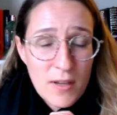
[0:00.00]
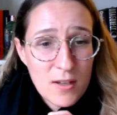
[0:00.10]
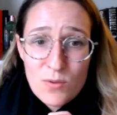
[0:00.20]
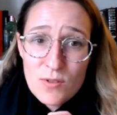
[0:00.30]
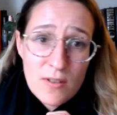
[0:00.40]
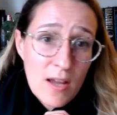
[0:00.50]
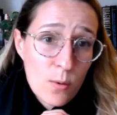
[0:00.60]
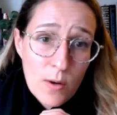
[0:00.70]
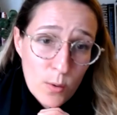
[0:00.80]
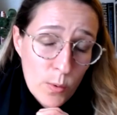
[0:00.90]
get used to that
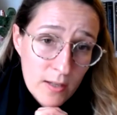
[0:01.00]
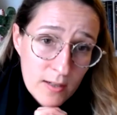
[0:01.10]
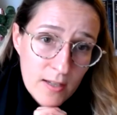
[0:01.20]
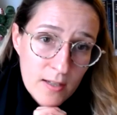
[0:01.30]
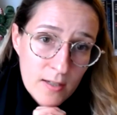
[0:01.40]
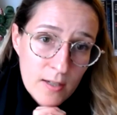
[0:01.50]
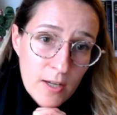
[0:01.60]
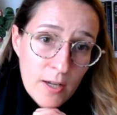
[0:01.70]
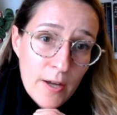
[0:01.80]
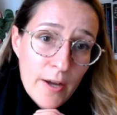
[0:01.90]
quite quickly.
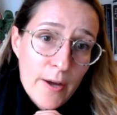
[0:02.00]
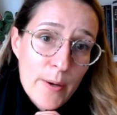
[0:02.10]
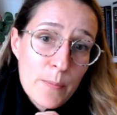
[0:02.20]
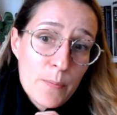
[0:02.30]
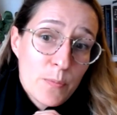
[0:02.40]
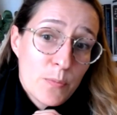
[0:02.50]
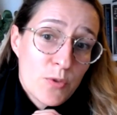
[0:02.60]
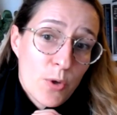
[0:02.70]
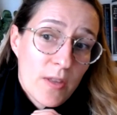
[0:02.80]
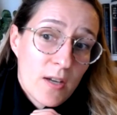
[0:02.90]

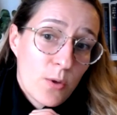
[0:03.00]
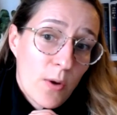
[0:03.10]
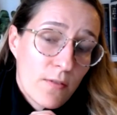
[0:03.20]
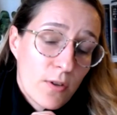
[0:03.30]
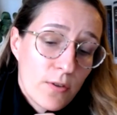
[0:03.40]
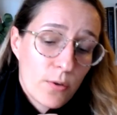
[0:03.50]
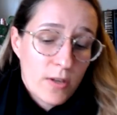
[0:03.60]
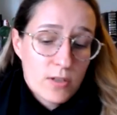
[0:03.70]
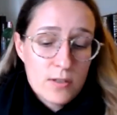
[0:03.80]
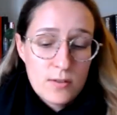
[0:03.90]
So then you have all the
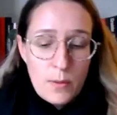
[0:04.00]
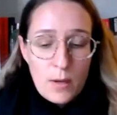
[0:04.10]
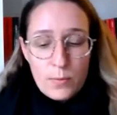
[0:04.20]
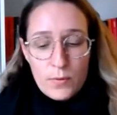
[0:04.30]
questions about